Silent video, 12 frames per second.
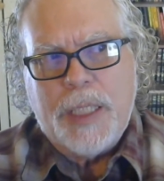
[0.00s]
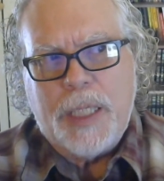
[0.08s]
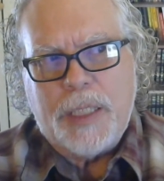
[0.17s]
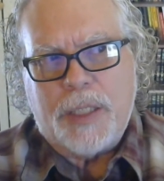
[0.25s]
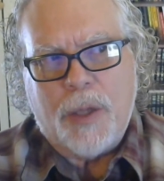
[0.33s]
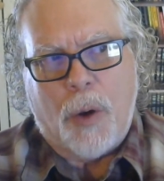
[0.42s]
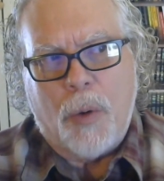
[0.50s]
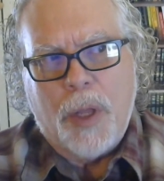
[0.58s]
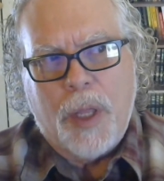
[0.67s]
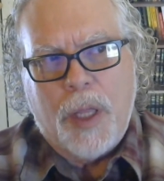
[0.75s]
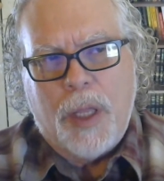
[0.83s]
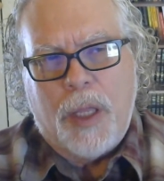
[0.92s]
So,
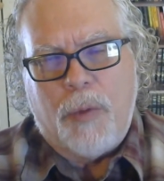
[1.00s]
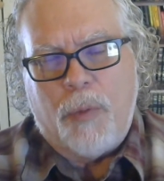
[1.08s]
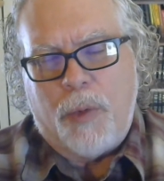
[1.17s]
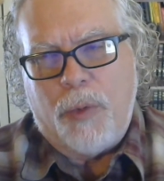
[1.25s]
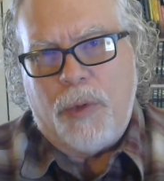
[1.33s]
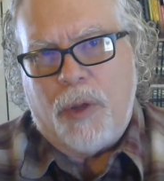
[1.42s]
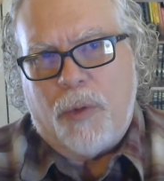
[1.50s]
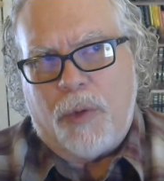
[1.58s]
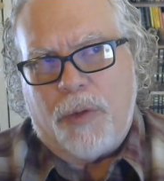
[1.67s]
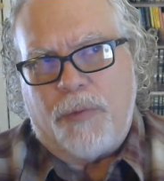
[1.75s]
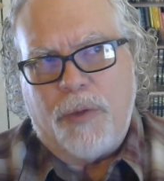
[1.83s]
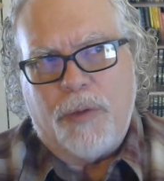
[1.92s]

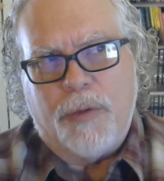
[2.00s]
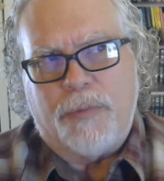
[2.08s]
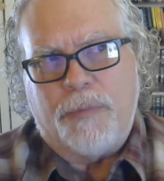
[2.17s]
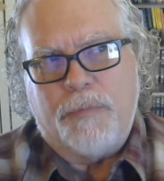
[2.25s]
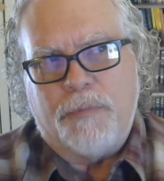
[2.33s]
if